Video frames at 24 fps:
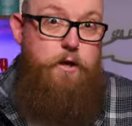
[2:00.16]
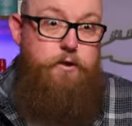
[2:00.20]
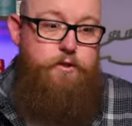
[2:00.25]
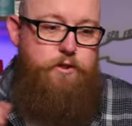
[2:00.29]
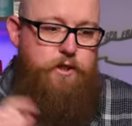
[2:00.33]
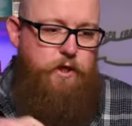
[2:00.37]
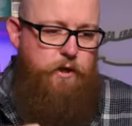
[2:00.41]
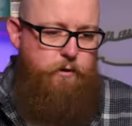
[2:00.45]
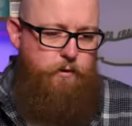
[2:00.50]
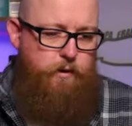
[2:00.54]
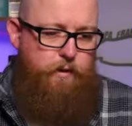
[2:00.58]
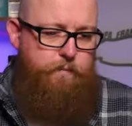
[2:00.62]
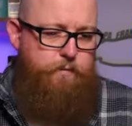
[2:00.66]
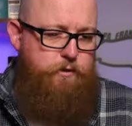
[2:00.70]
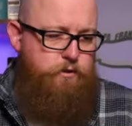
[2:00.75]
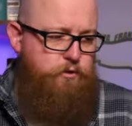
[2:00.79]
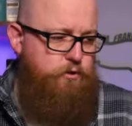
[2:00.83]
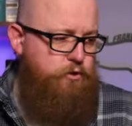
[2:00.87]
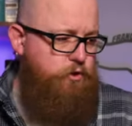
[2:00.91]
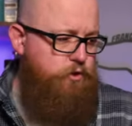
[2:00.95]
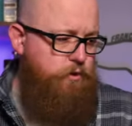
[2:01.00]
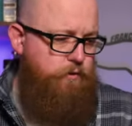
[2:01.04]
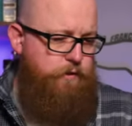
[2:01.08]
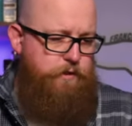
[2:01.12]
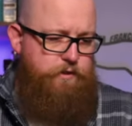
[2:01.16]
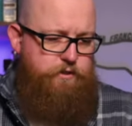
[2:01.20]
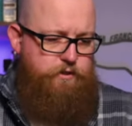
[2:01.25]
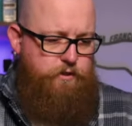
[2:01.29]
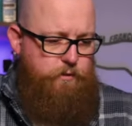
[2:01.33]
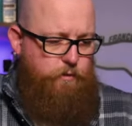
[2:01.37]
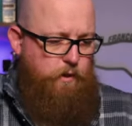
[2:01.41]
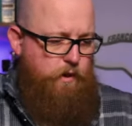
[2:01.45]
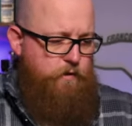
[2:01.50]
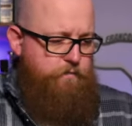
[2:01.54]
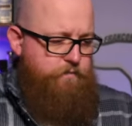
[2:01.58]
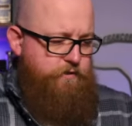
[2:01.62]
So let me just chuck these
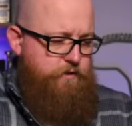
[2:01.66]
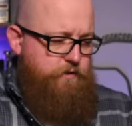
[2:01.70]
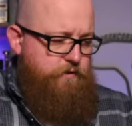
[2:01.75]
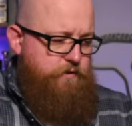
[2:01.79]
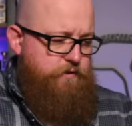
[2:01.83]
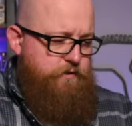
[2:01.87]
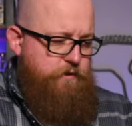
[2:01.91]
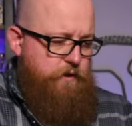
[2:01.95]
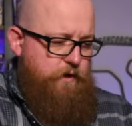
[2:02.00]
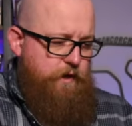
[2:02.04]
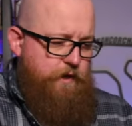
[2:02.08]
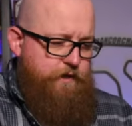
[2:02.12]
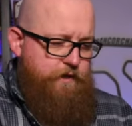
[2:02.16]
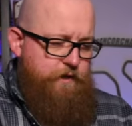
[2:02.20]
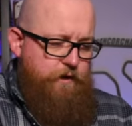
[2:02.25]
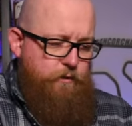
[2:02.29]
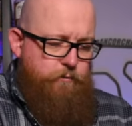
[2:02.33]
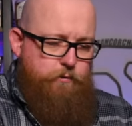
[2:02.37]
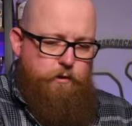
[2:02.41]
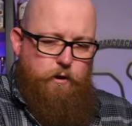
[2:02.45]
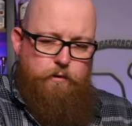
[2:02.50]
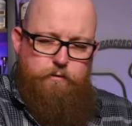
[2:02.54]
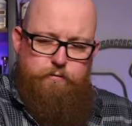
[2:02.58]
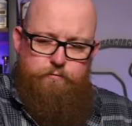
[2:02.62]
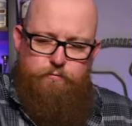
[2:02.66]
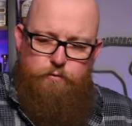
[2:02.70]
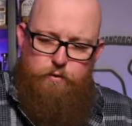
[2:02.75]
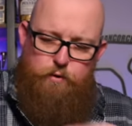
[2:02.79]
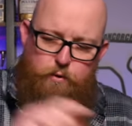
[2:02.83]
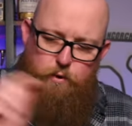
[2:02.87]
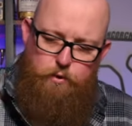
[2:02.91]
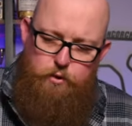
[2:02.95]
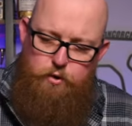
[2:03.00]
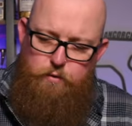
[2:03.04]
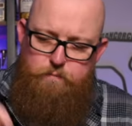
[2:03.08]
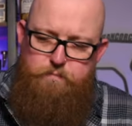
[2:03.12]
two over to the side and I'll go
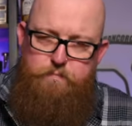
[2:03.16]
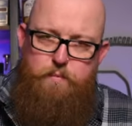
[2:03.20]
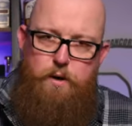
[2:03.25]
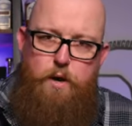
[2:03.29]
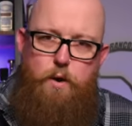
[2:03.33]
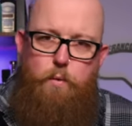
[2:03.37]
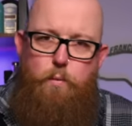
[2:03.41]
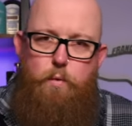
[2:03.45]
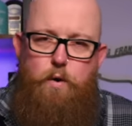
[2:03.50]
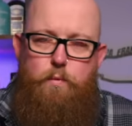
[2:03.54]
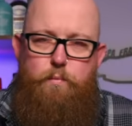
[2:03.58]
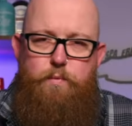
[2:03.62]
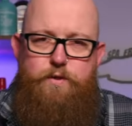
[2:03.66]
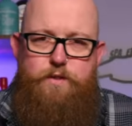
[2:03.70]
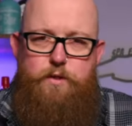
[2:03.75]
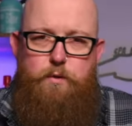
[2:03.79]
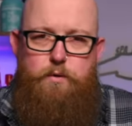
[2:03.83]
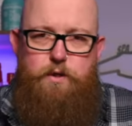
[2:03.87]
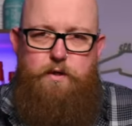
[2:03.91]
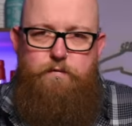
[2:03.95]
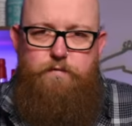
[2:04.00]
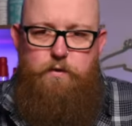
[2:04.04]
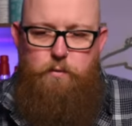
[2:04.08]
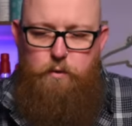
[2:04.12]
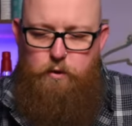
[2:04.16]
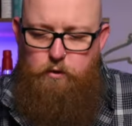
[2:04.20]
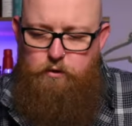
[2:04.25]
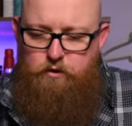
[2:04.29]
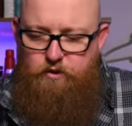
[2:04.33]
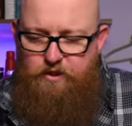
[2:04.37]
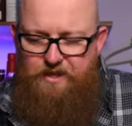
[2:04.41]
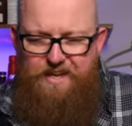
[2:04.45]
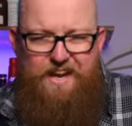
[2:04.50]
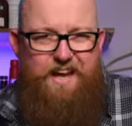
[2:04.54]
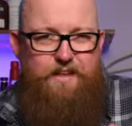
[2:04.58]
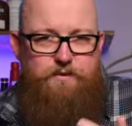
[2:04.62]
through number one with you and give you a look at
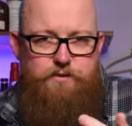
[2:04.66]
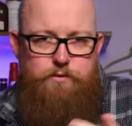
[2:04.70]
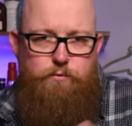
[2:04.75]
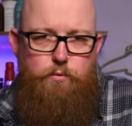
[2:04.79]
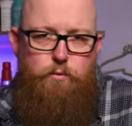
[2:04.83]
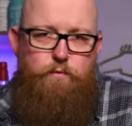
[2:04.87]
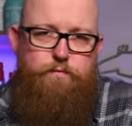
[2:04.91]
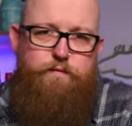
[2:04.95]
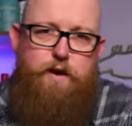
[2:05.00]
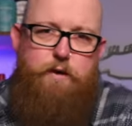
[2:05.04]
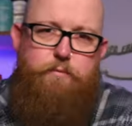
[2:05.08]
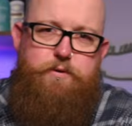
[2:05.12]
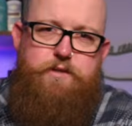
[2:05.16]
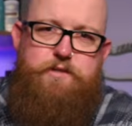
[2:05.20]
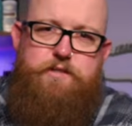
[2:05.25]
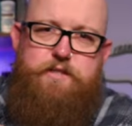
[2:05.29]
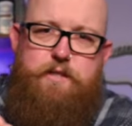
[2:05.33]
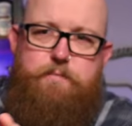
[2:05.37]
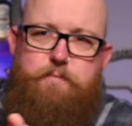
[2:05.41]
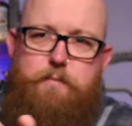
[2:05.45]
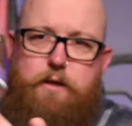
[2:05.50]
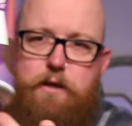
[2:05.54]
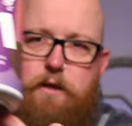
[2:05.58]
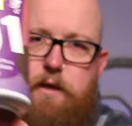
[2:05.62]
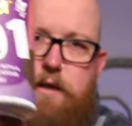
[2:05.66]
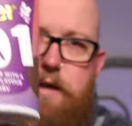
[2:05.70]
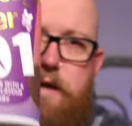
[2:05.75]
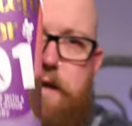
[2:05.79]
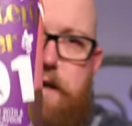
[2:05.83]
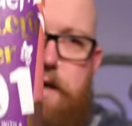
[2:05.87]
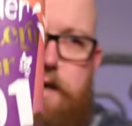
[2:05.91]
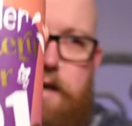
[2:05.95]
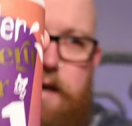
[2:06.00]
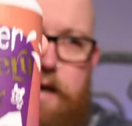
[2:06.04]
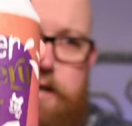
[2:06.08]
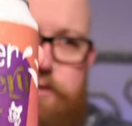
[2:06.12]
the cans. They're all very similar.
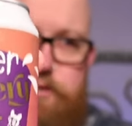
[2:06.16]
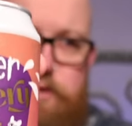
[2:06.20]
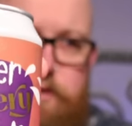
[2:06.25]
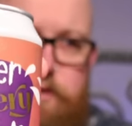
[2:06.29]
As